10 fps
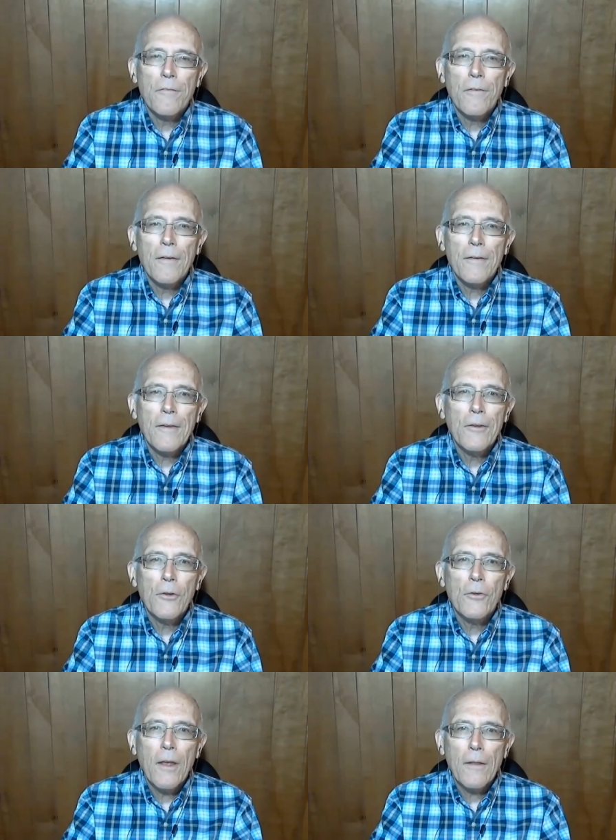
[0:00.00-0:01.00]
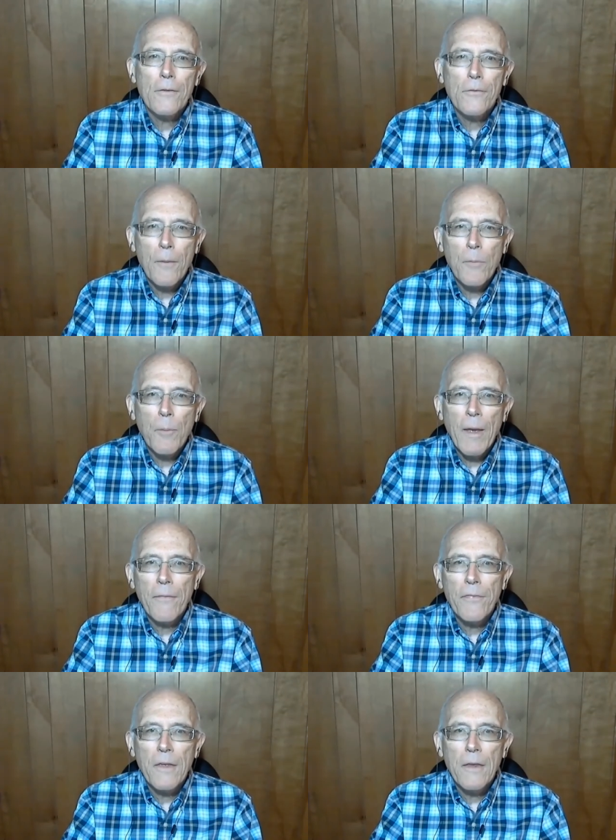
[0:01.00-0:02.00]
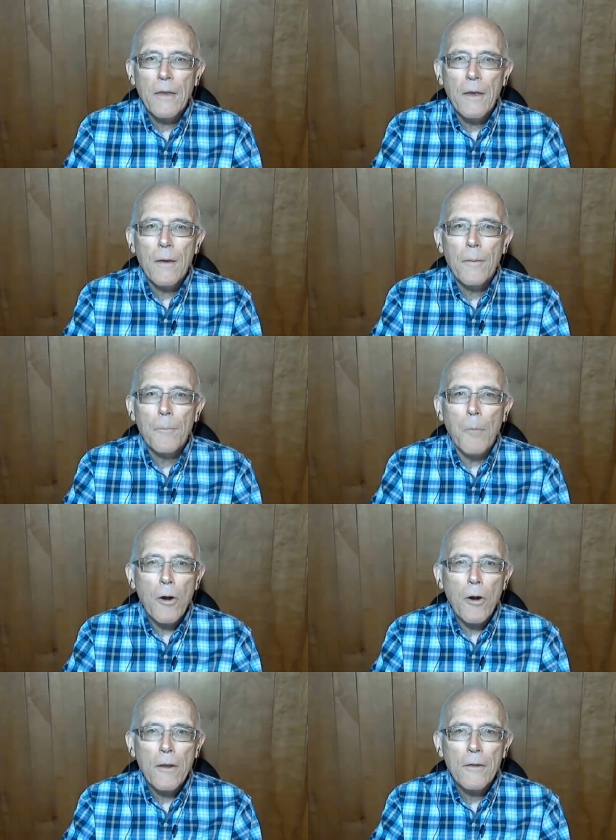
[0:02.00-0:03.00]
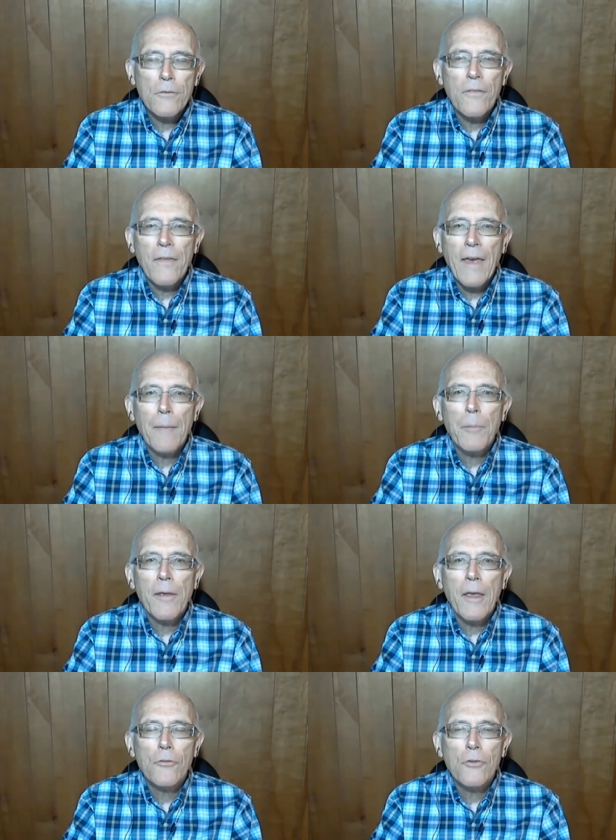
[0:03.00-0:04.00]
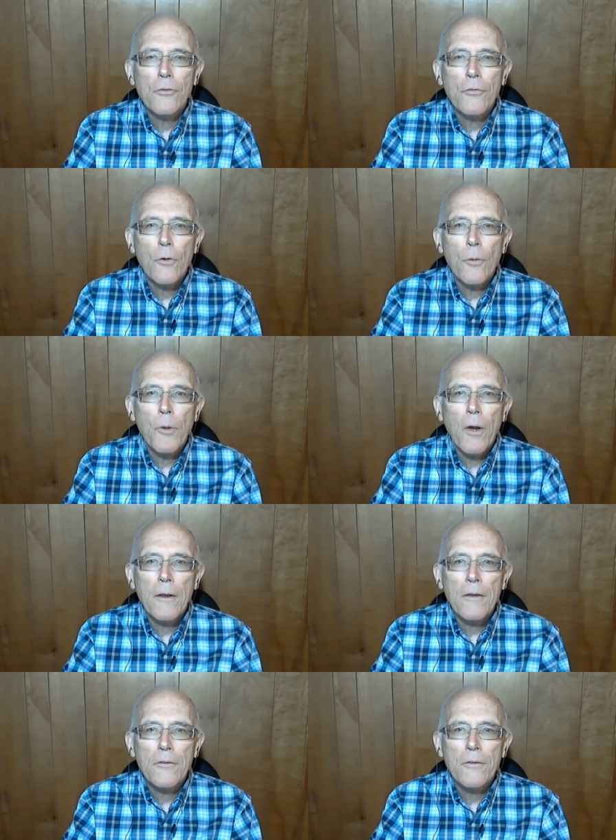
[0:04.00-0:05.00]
Uh, can you tell us some about the uh, markets and the applications for your products?